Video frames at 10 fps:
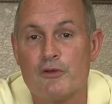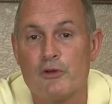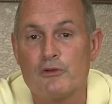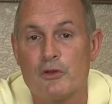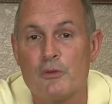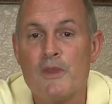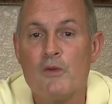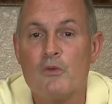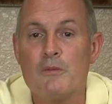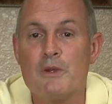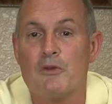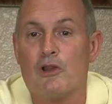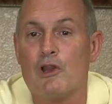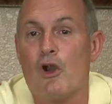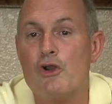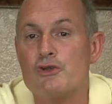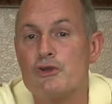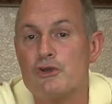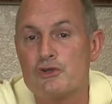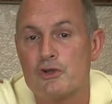folks. So remember, the
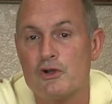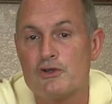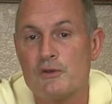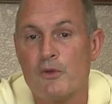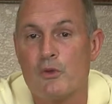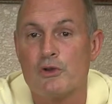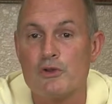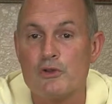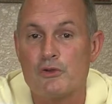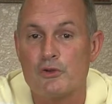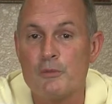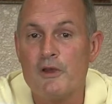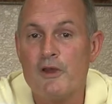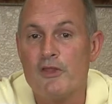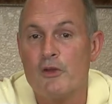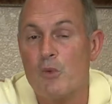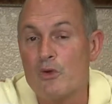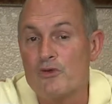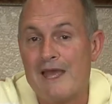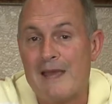larger your church or your youth group, the
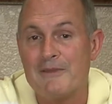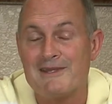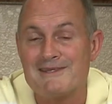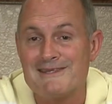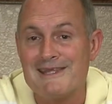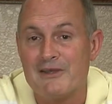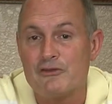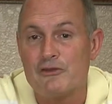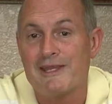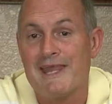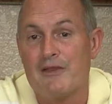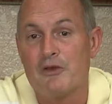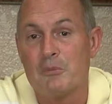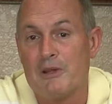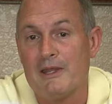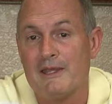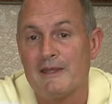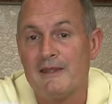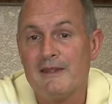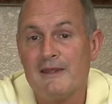more time that is needed to calendar
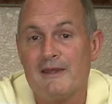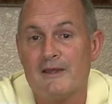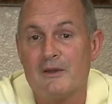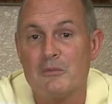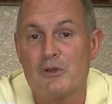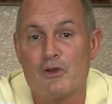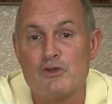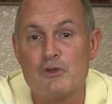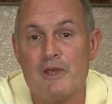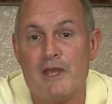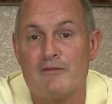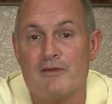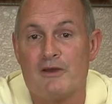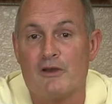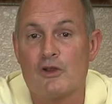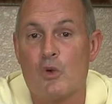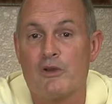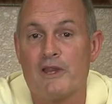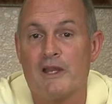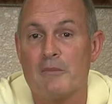plan. Because you may have
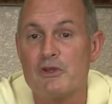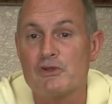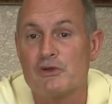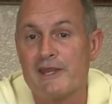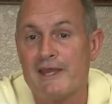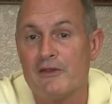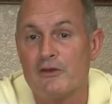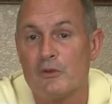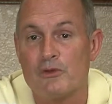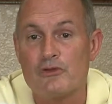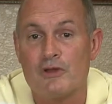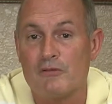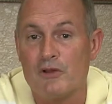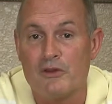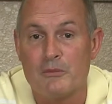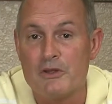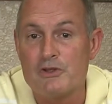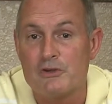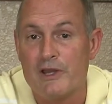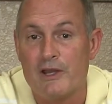coordinating a ministry calendar with several other
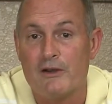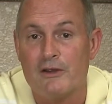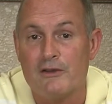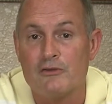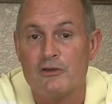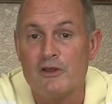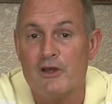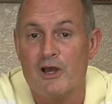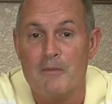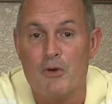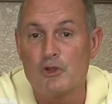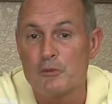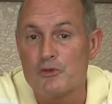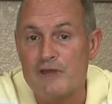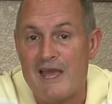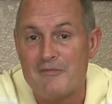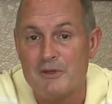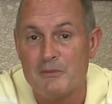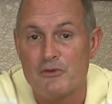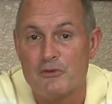ministry areas, multiple
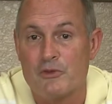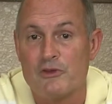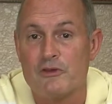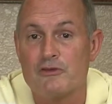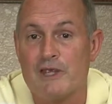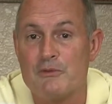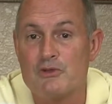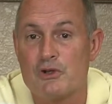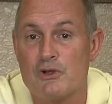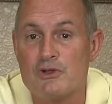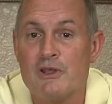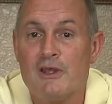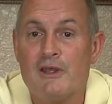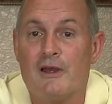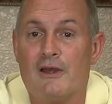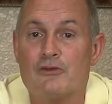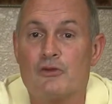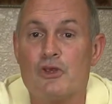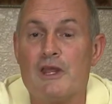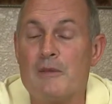staff members within the same church,
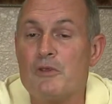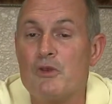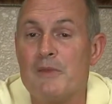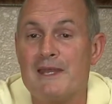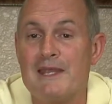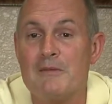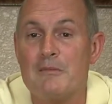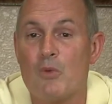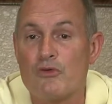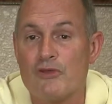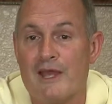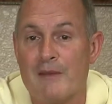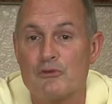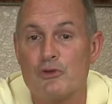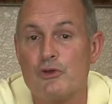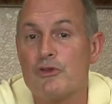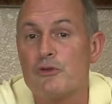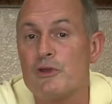so you may need more time. So your